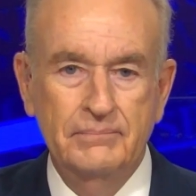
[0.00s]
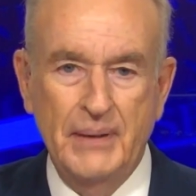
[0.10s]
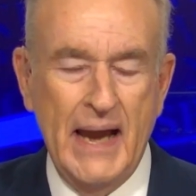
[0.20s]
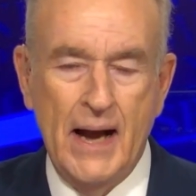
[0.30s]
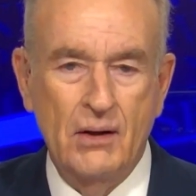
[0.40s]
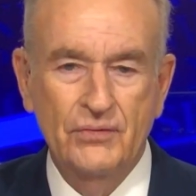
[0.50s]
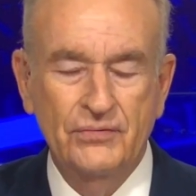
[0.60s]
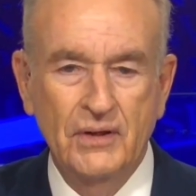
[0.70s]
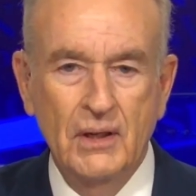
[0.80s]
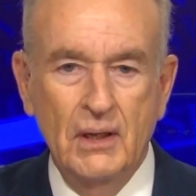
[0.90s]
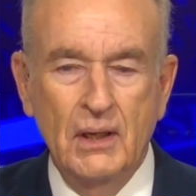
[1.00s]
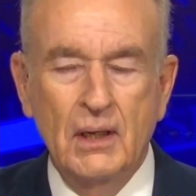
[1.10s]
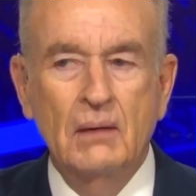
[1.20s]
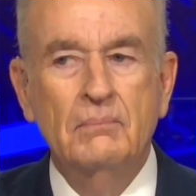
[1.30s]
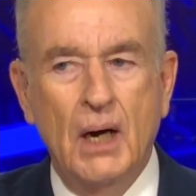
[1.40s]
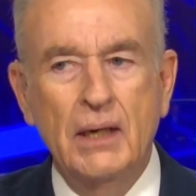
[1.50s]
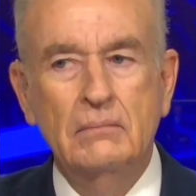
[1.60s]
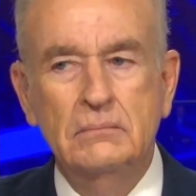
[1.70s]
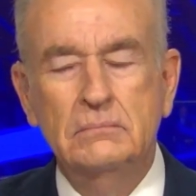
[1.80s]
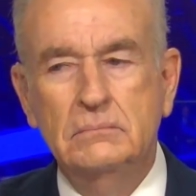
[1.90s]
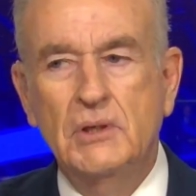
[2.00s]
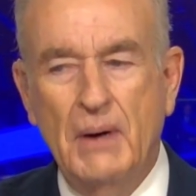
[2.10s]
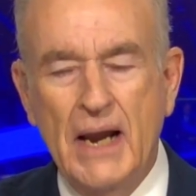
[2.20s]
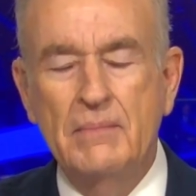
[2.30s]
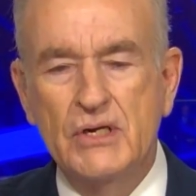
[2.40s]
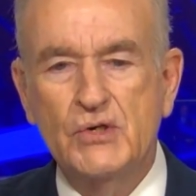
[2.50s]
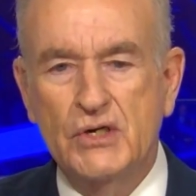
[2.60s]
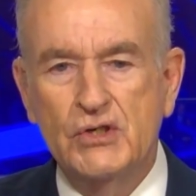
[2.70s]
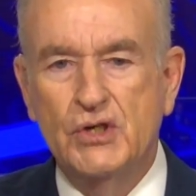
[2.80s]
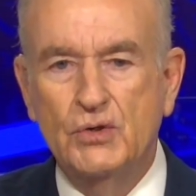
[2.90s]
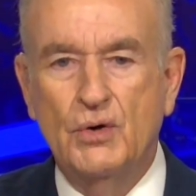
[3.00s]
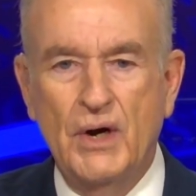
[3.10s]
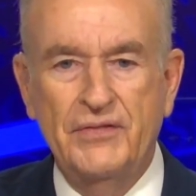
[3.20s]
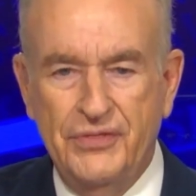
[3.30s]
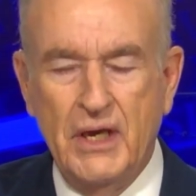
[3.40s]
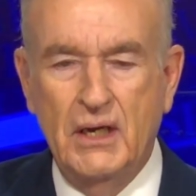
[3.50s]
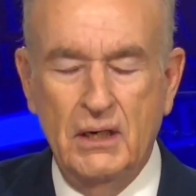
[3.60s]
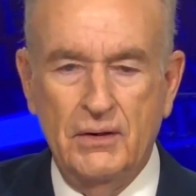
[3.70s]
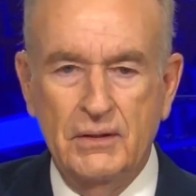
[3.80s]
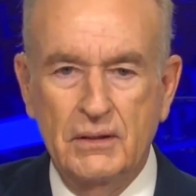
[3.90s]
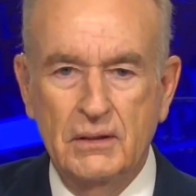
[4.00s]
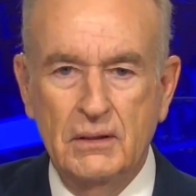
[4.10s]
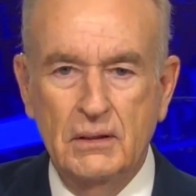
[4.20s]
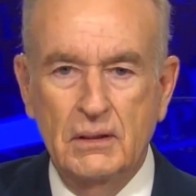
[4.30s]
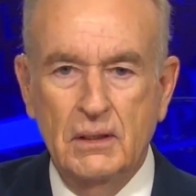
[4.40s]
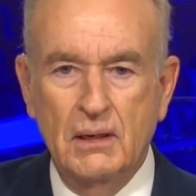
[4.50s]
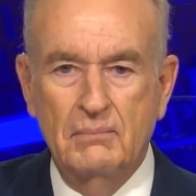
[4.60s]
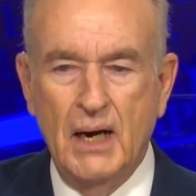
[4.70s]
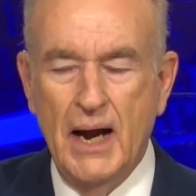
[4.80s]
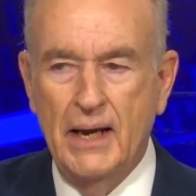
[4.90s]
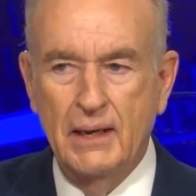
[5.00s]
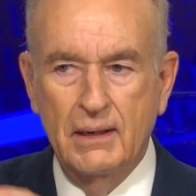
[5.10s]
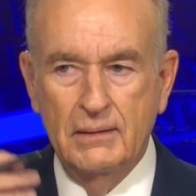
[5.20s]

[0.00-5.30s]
pals. But the Biden administration is doing the right thing here by,